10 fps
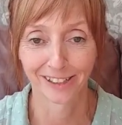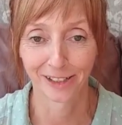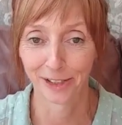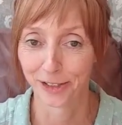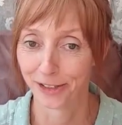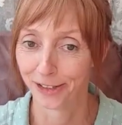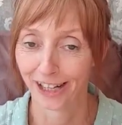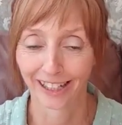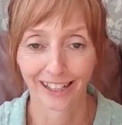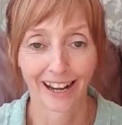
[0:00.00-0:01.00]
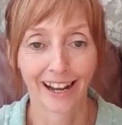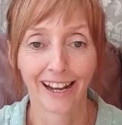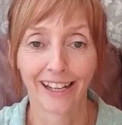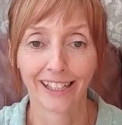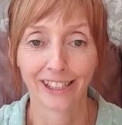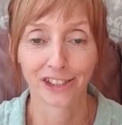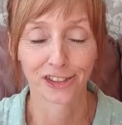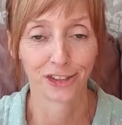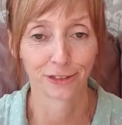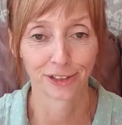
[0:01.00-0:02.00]
You're engaged,
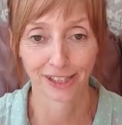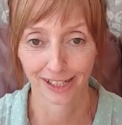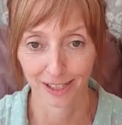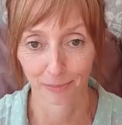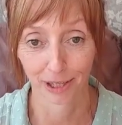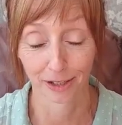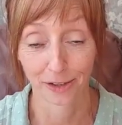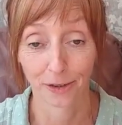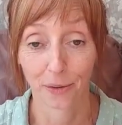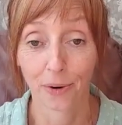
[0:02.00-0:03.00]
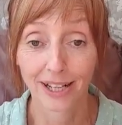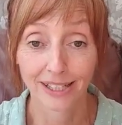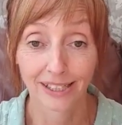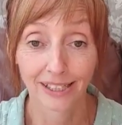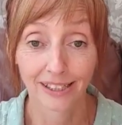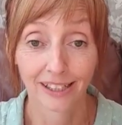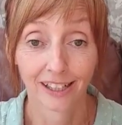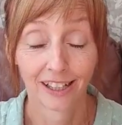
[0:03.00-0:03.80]
you've started planning your wedding,